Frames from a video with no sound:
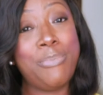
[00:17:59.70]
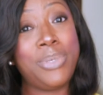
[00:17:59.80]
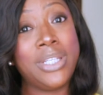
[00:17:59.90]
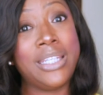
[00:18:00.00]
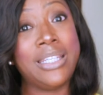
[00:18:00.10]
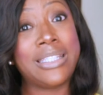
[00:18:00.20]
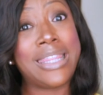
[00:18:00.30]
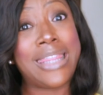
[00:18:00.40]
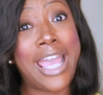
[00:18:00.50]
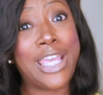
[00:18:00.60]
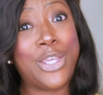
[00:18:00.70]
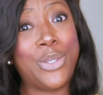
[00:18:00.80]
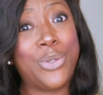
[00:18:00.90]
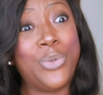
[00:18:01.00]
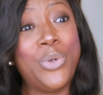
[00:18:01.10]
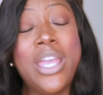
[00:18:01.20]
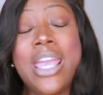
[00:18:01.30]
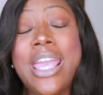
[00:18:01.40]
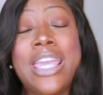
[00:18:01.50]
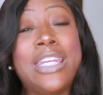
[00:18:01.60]
Please and thank you.
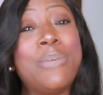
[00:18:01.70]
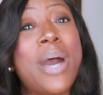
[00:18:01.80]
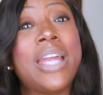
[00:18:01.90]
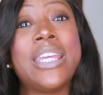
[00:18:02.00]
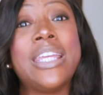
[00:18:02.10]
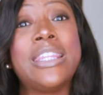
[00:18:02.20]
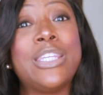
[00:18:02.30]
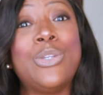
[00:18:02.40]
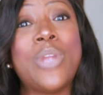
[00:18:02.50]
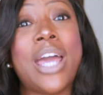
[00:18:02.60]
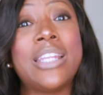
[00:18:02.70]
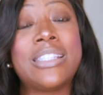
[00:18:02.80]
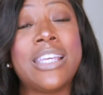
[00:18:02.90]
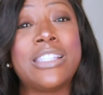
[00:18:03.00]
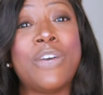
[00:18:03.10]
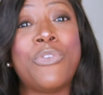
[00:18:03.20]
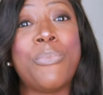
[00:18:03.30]
Anybody in the United States of